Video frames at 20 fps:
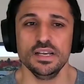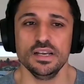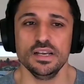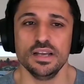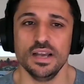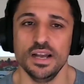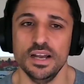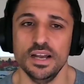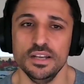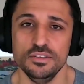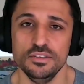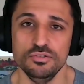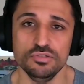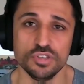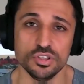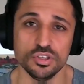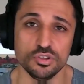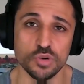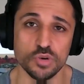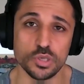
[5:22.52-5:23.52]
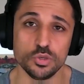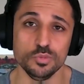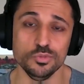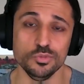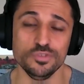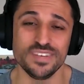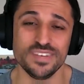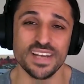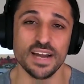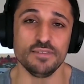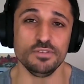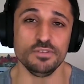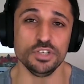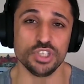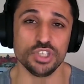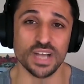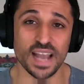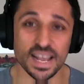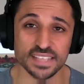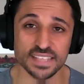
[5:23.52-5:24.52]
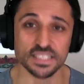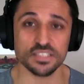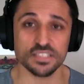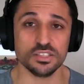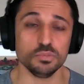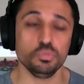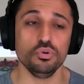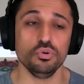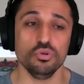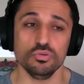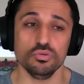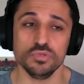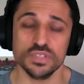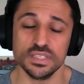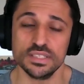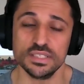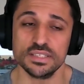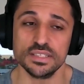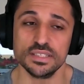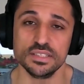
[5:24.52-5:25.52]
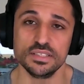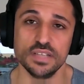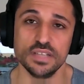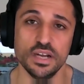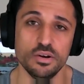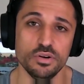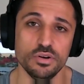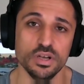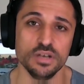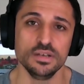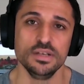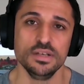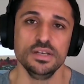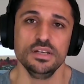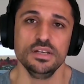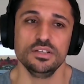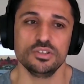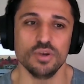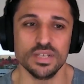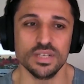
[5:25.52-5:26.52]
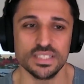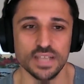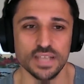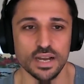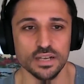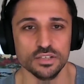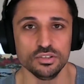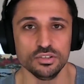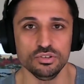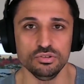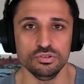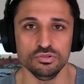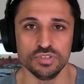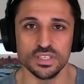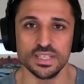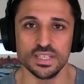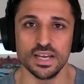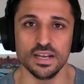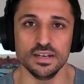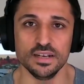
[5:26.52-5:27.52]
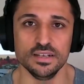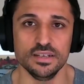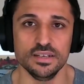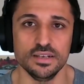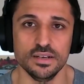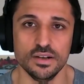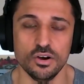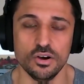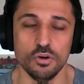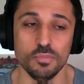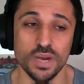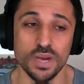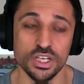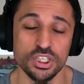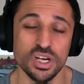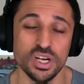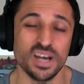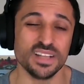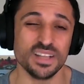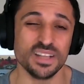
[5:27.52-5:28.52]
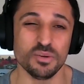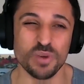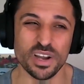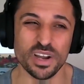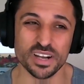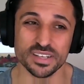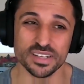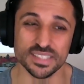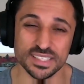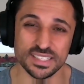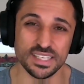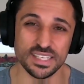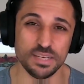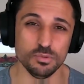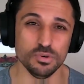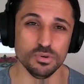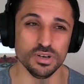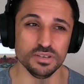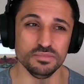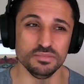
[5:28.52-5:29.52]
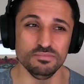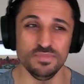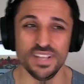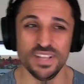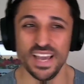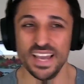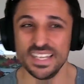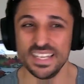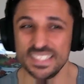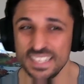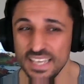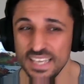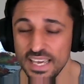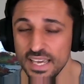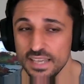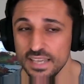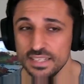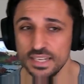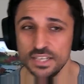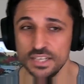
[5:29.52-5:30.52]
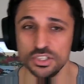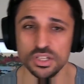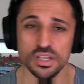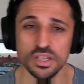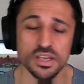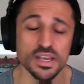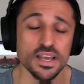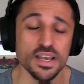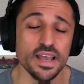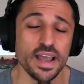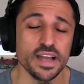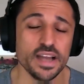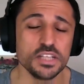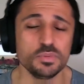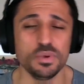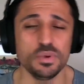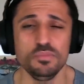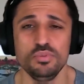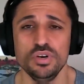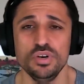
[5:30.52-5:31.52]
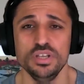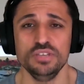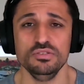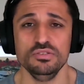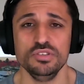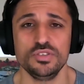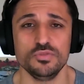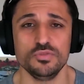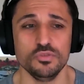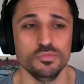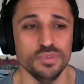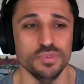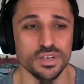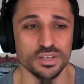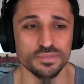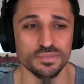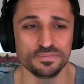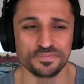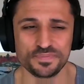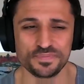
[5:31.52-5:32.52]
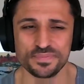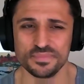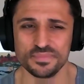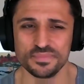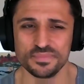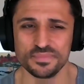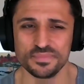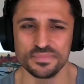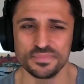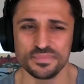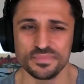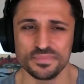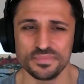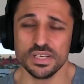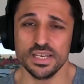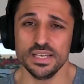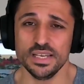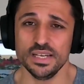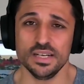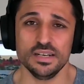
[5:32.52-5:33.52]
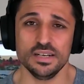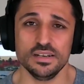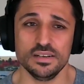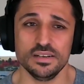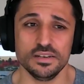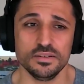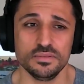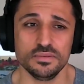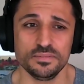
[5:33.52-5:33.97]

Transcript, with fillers: uh, use the 200 moving average as a support resistance area. So I started using that on my chart. That way I could see what they're seeing essentially. And it's been pretty useful, but mostly, uh,